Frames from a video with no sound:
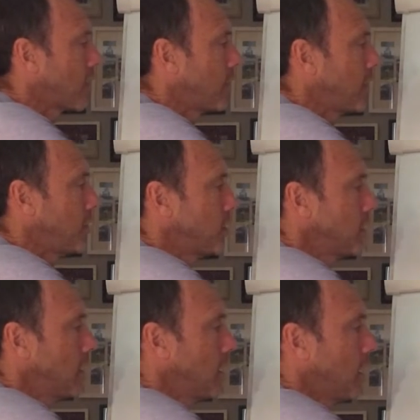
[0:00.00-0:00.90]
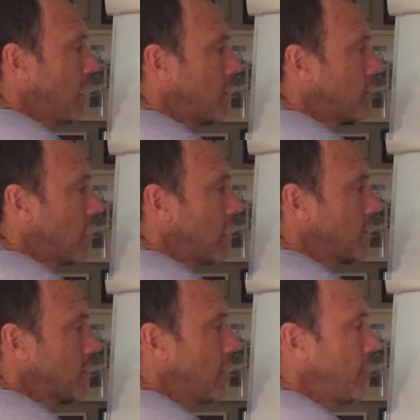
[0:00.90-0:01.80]
cohesion, and
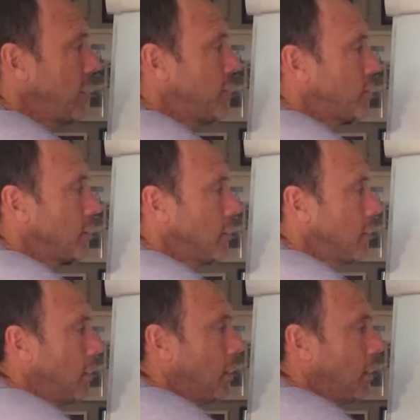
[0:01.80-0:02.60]
task cohesion